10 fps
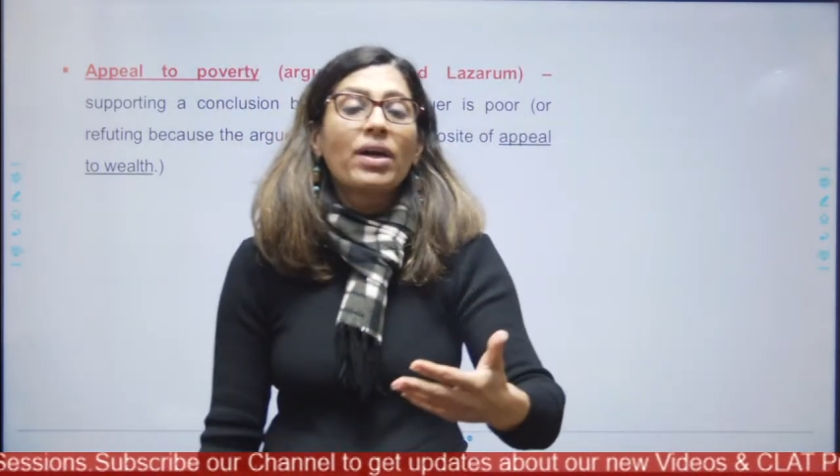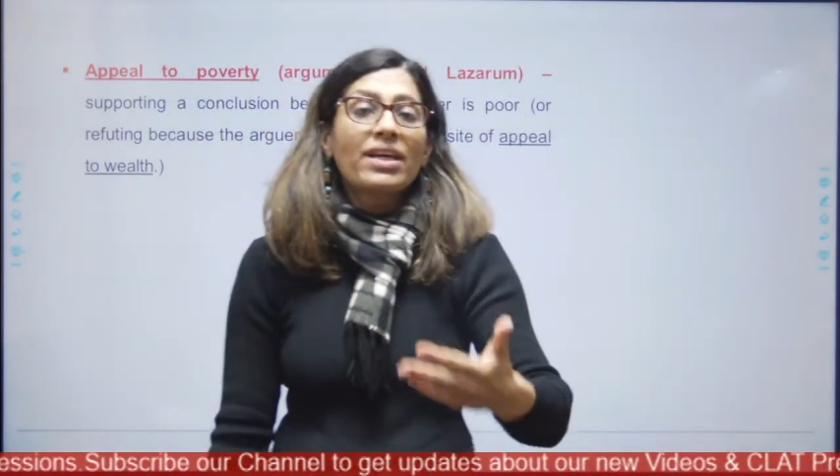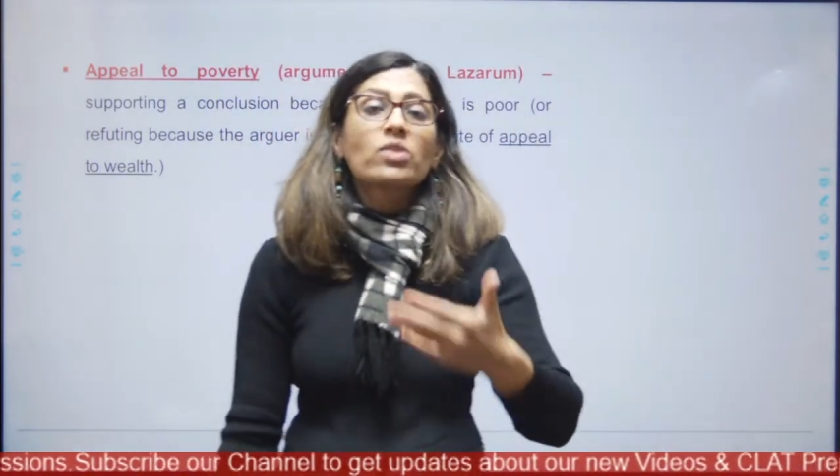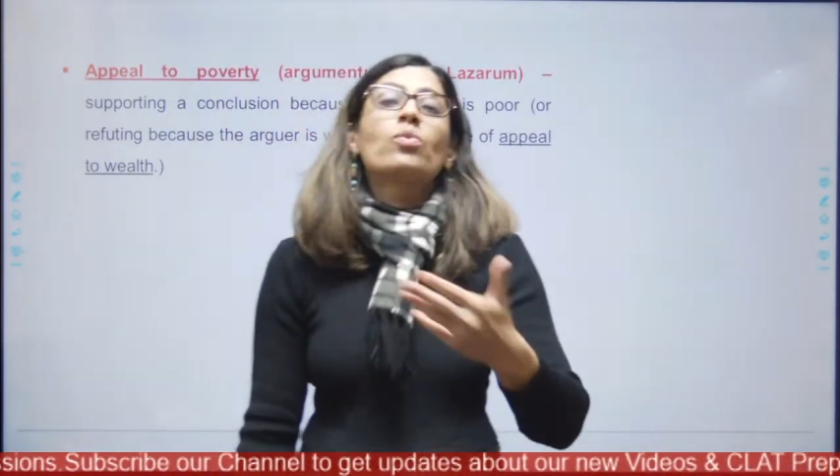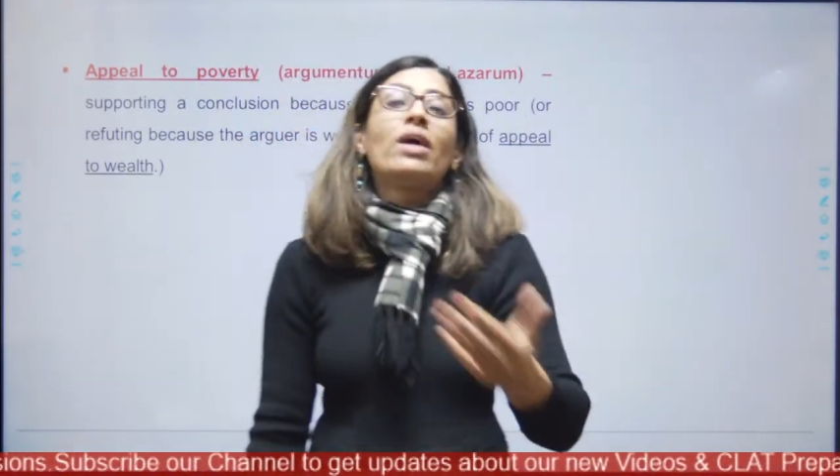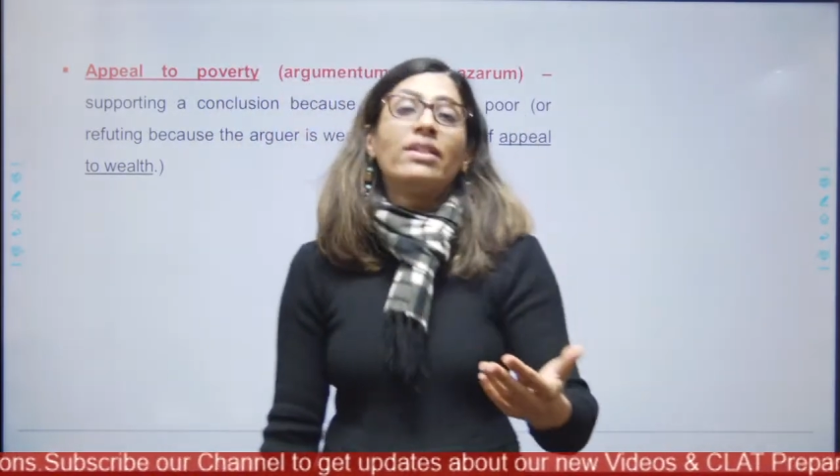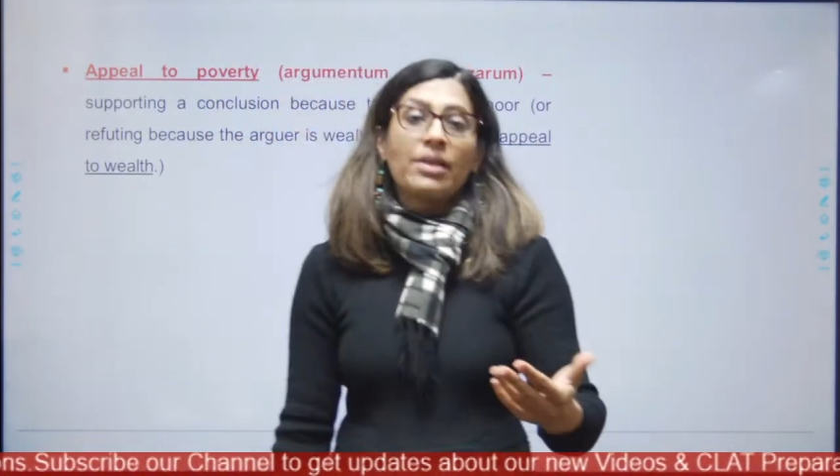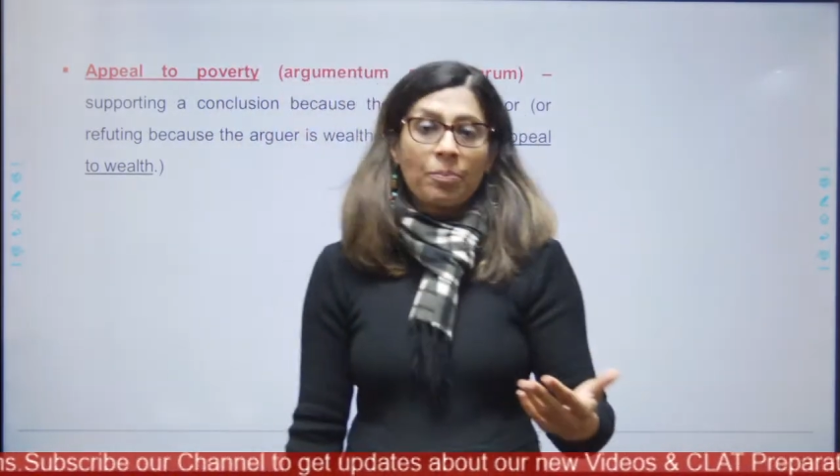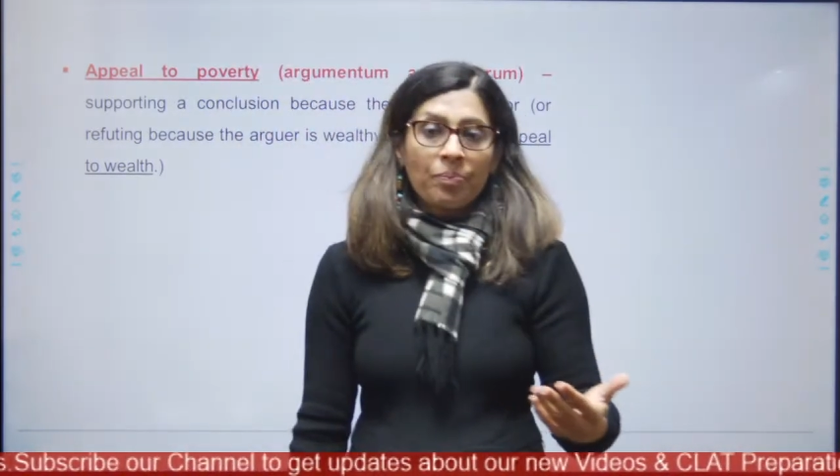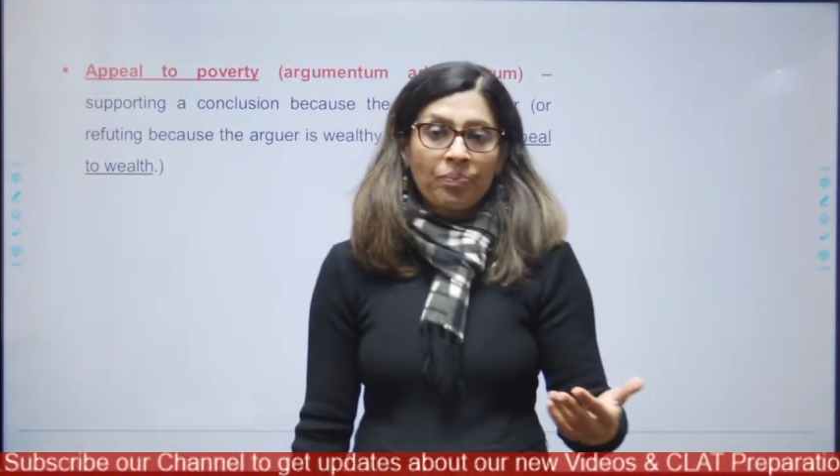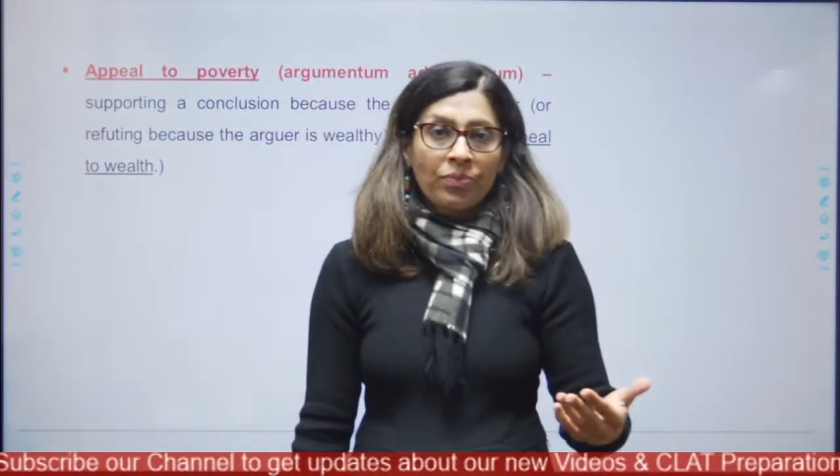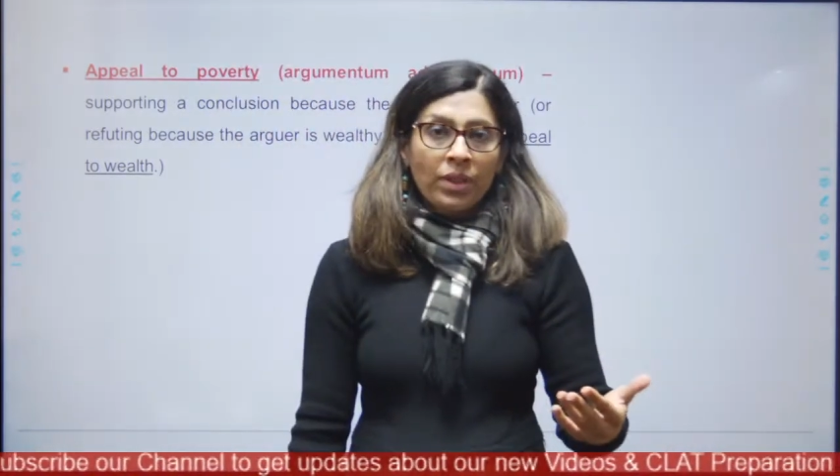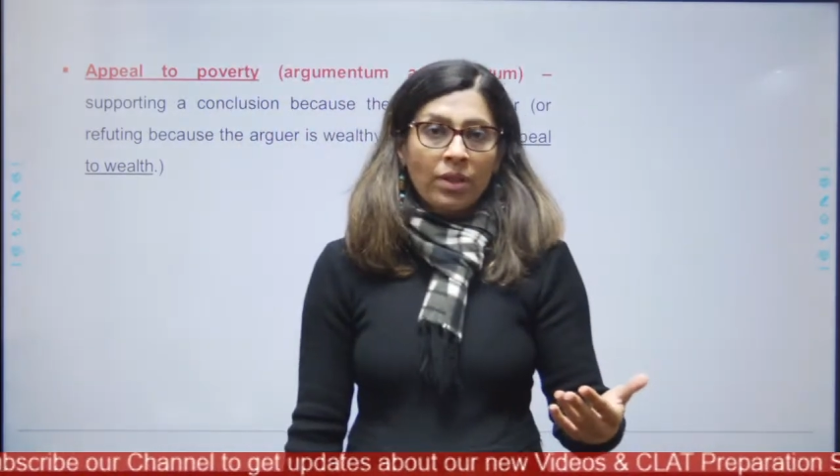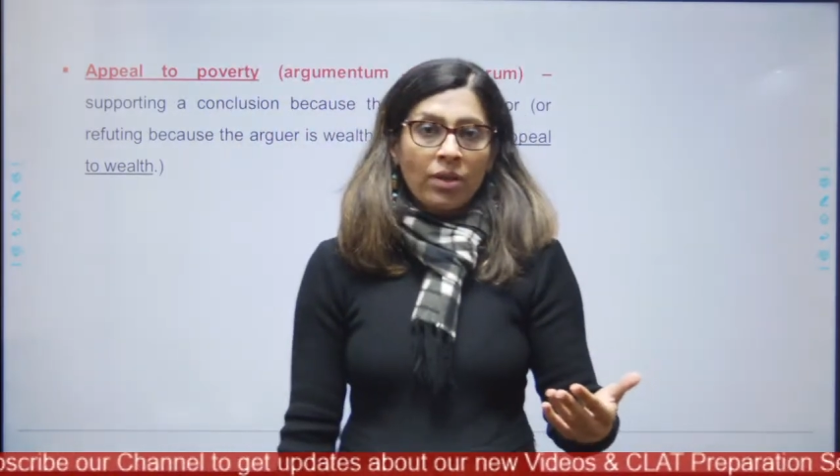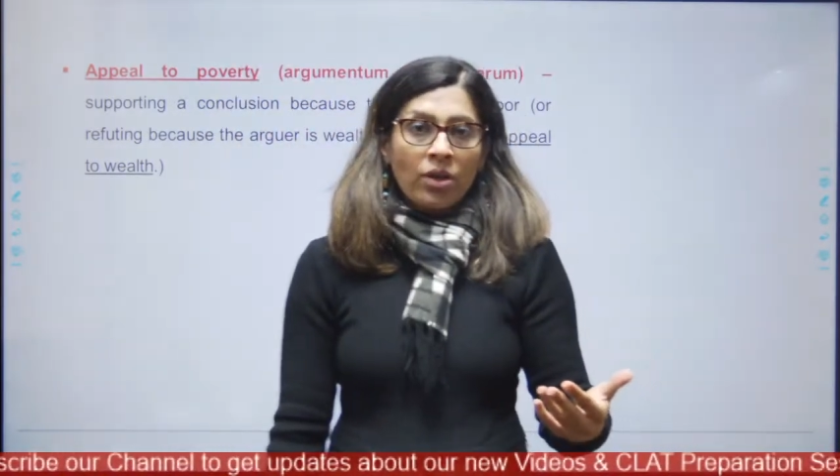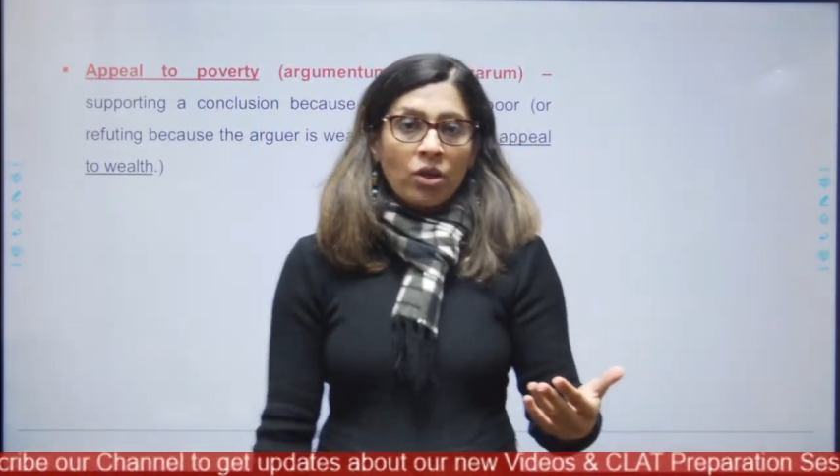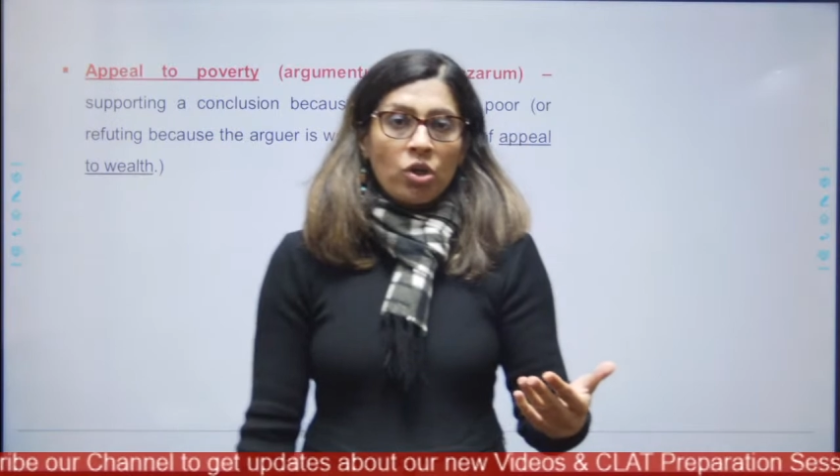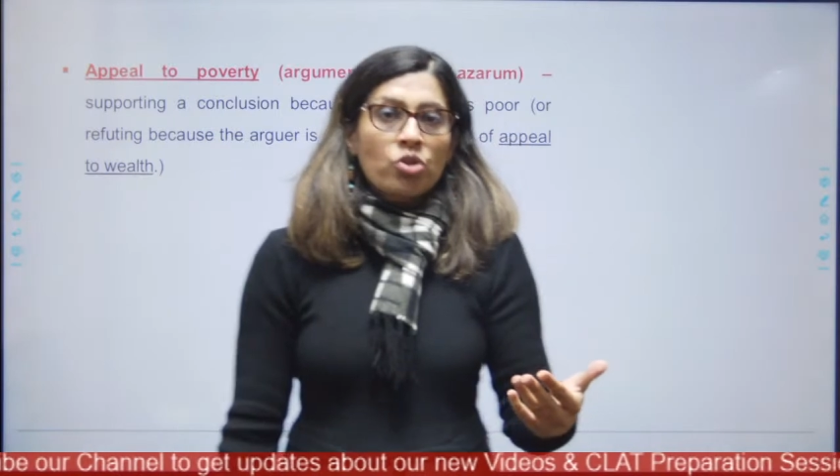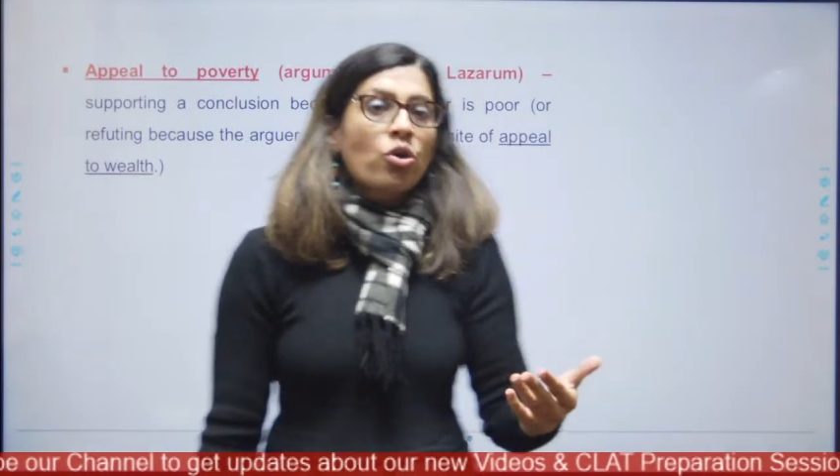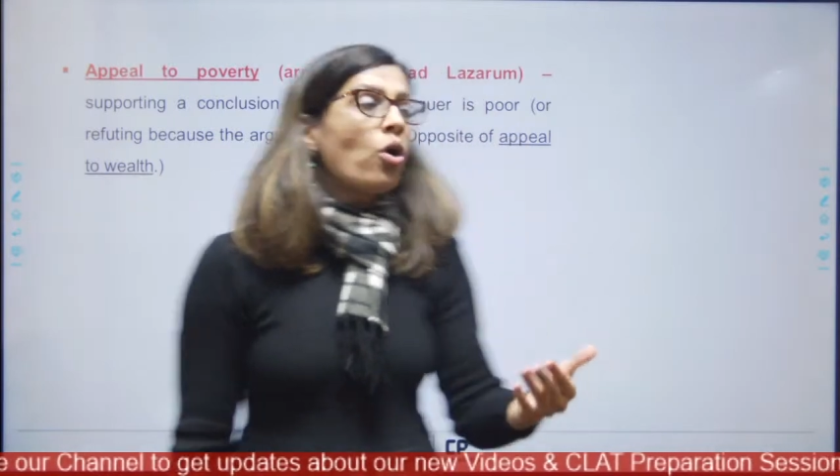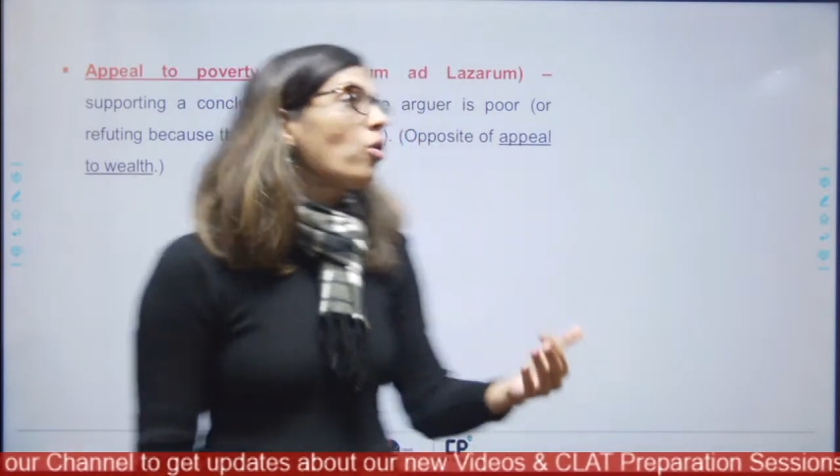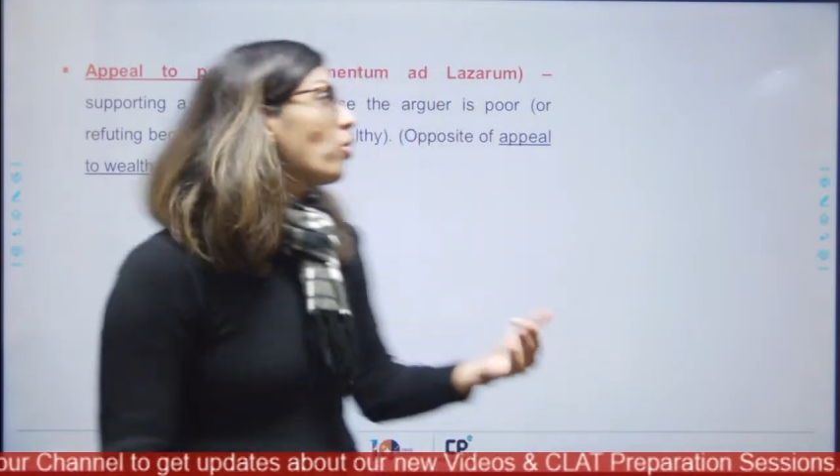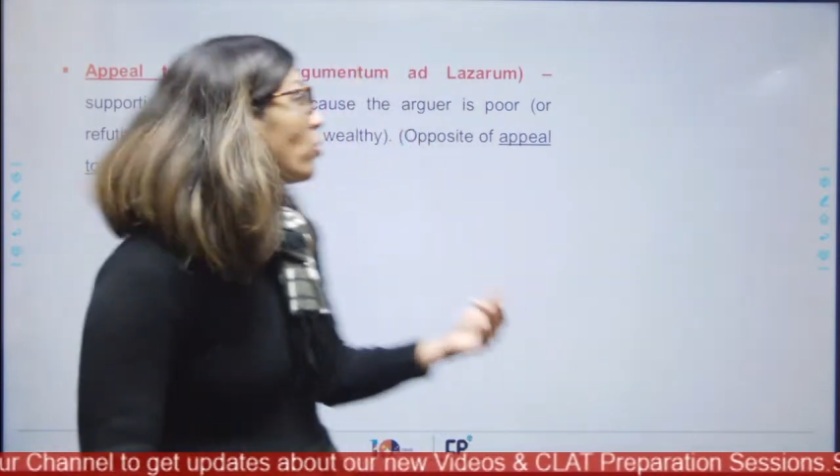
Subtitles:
is wealthy. So